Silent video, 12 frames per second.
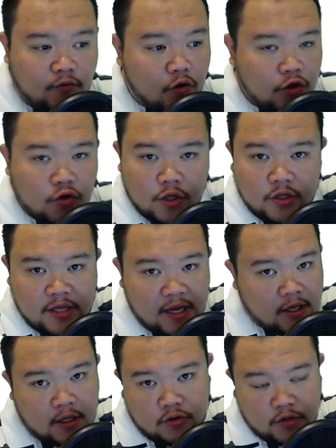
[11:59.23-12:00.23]
Before you
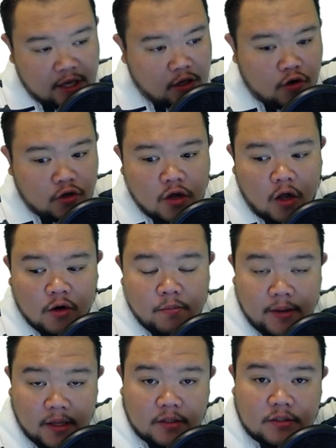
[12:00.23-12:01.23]
could take take your
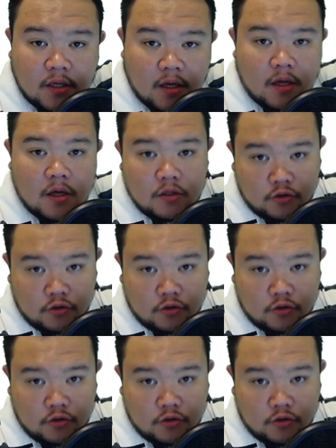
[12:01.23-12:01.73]
dollar bills